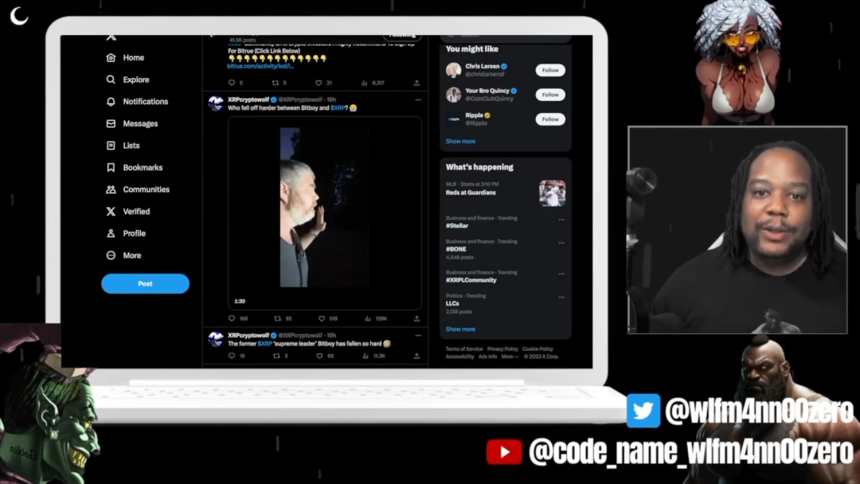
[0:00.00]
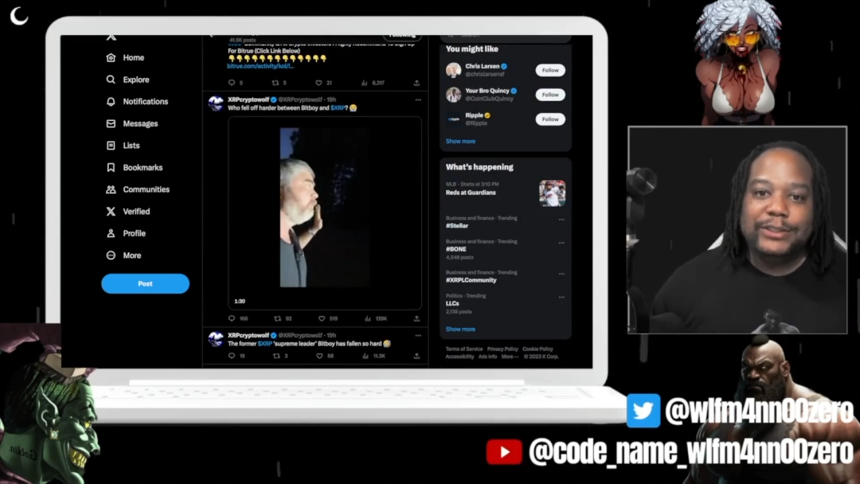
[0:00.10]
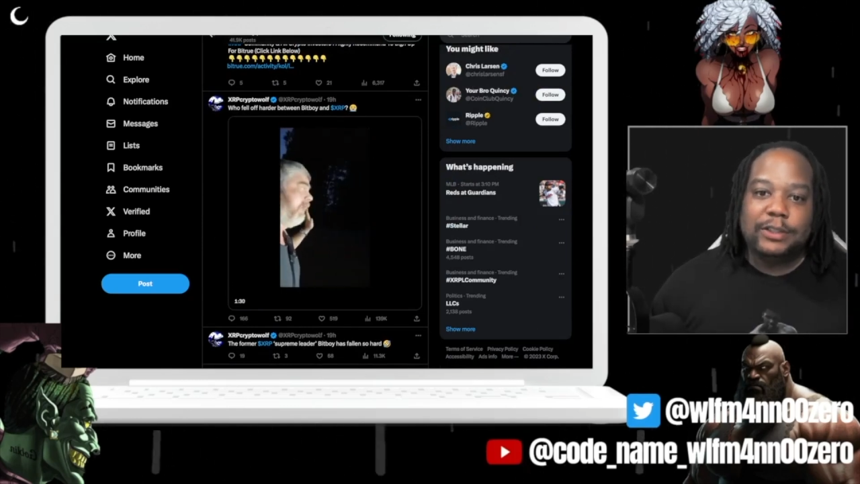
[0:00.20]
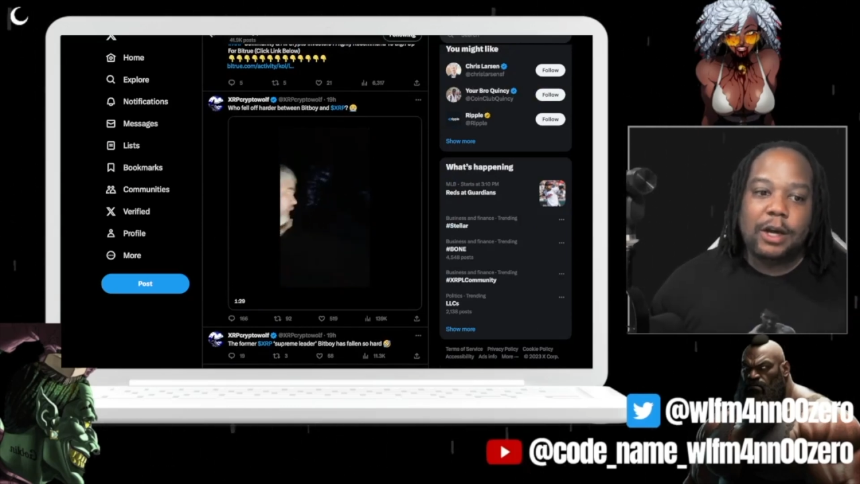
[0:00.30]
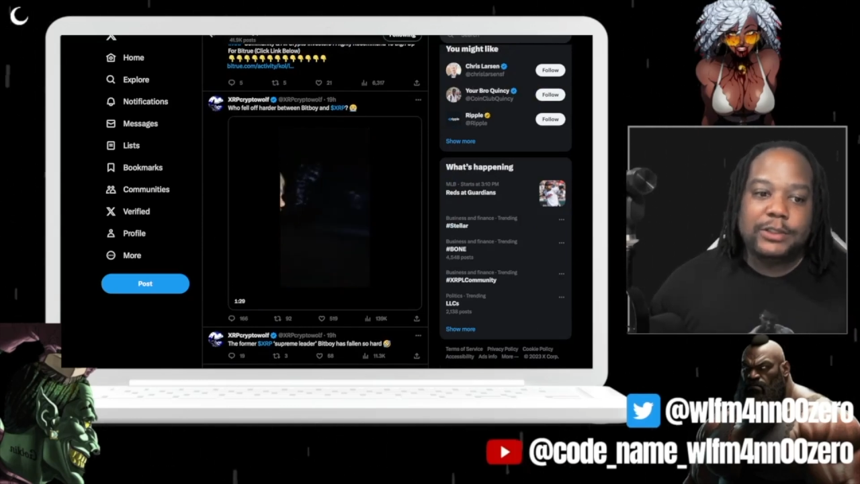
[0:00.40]

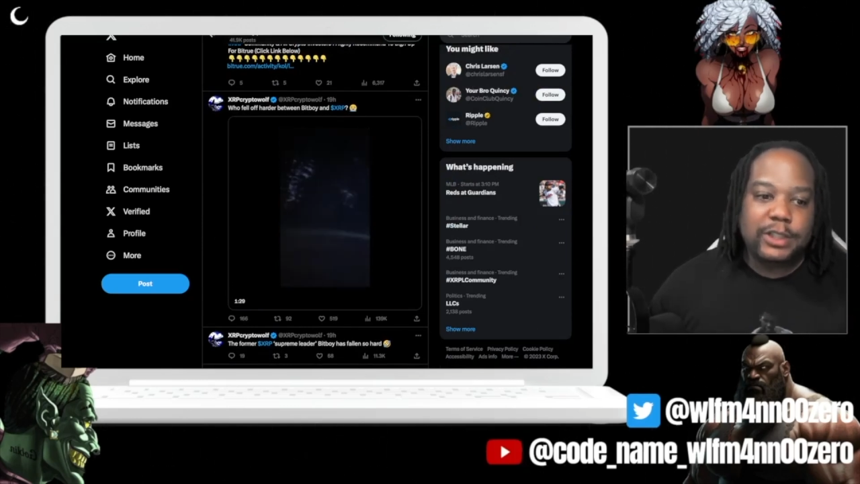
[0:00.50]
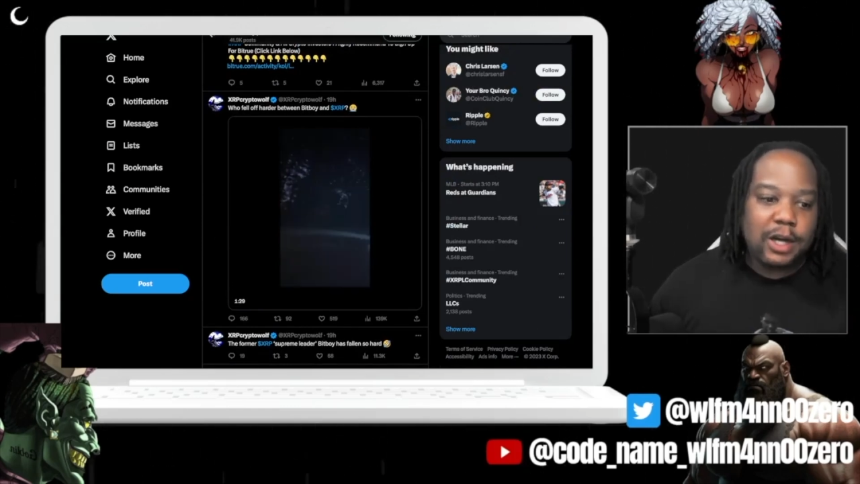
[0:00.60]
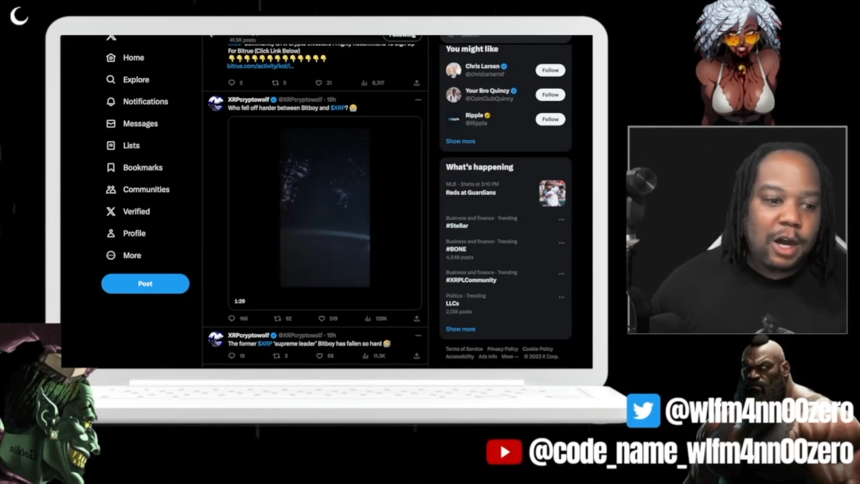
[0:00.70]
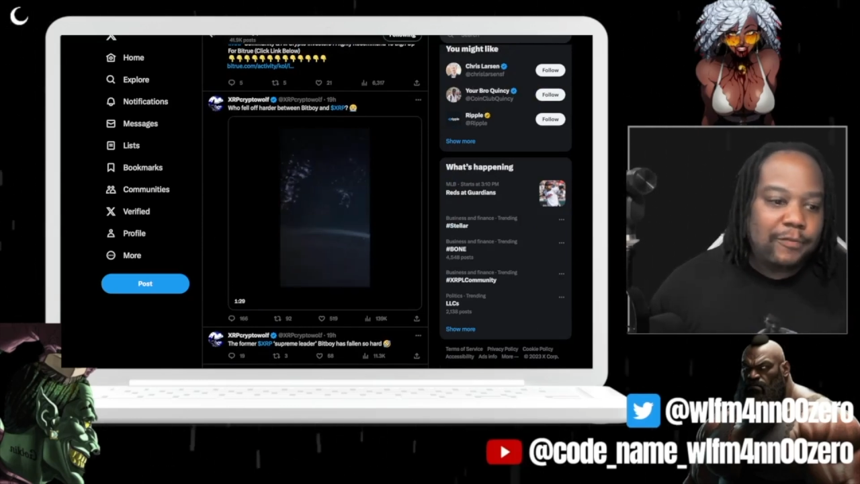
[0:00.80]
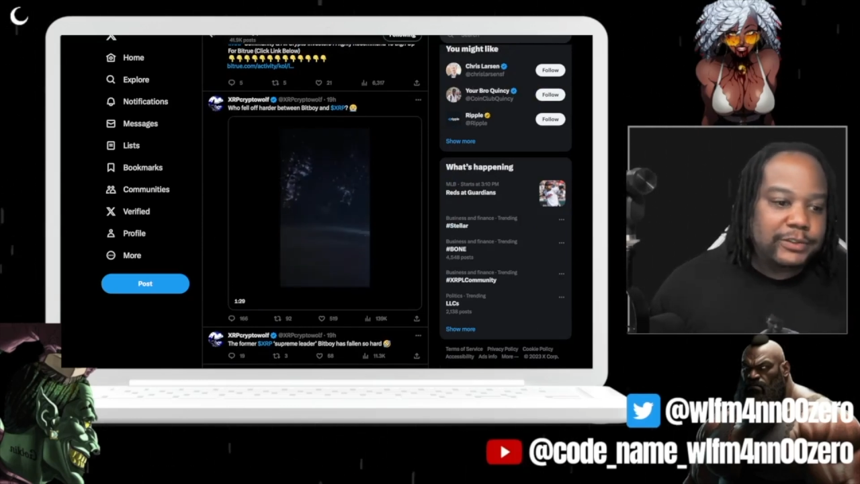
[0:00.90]
He's talking to the
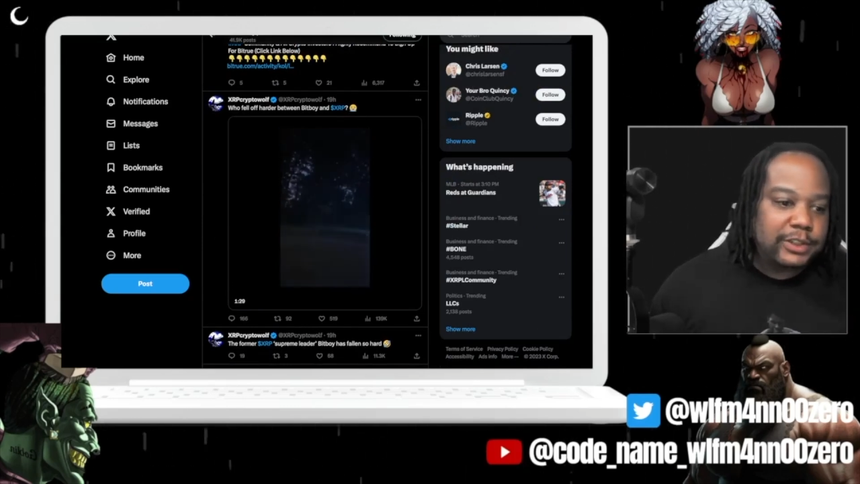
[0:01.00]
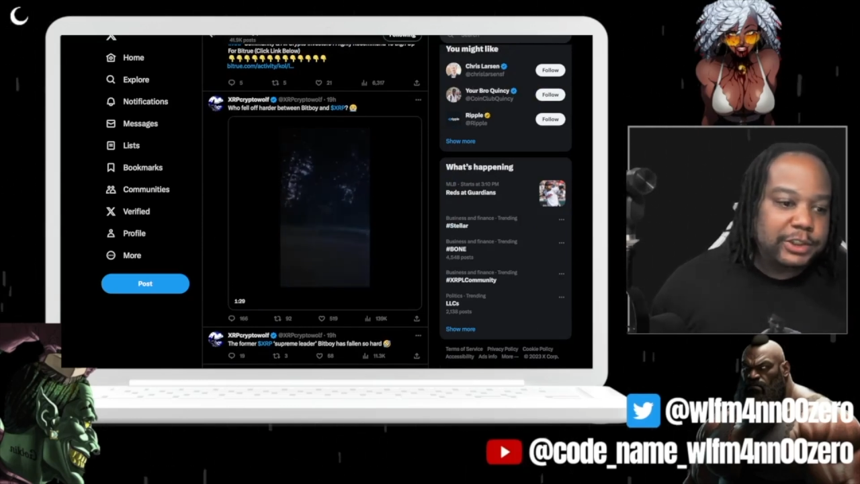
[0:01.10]
officer.